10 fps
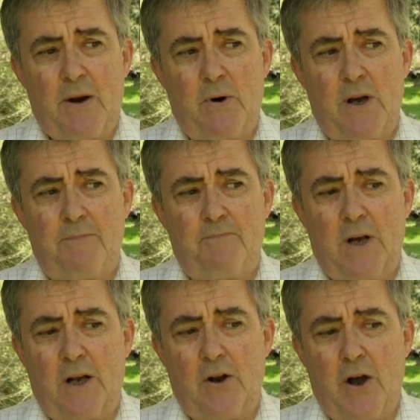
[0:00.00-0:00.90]
were
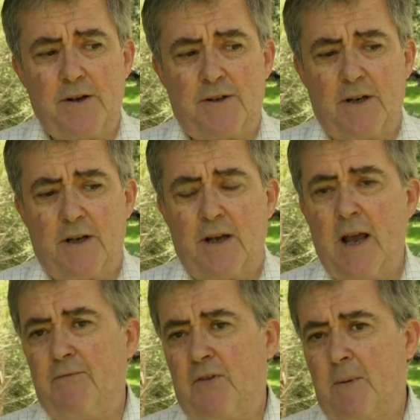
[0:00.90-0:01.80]
a light
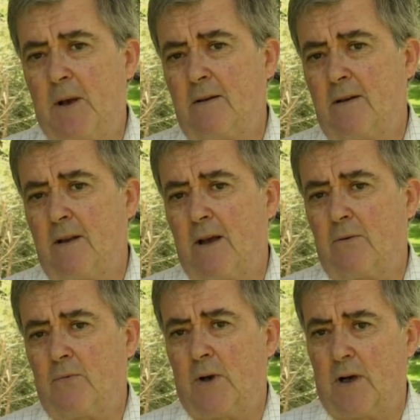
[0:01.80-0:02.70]
amphibian
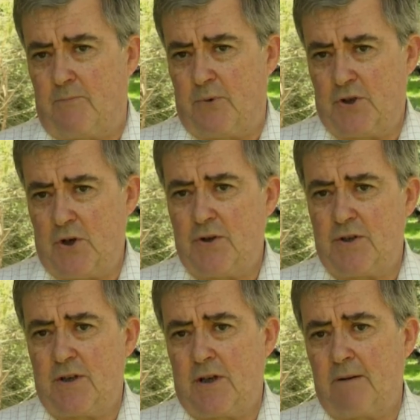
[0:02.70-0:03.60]
that were
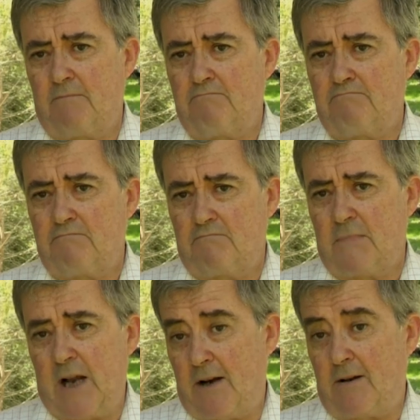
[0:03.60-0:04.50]
produced
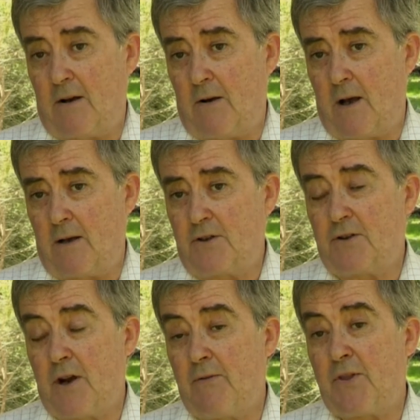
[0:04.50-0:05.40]
and
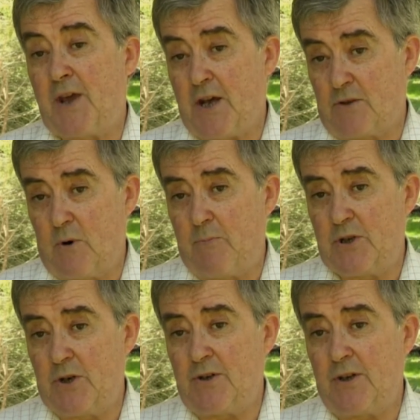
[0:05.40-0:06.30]
just over 1,000 were
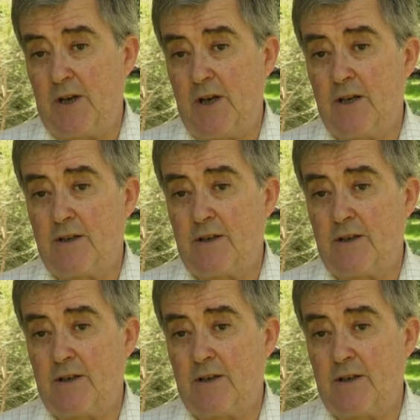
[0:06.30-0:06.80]
produced in the years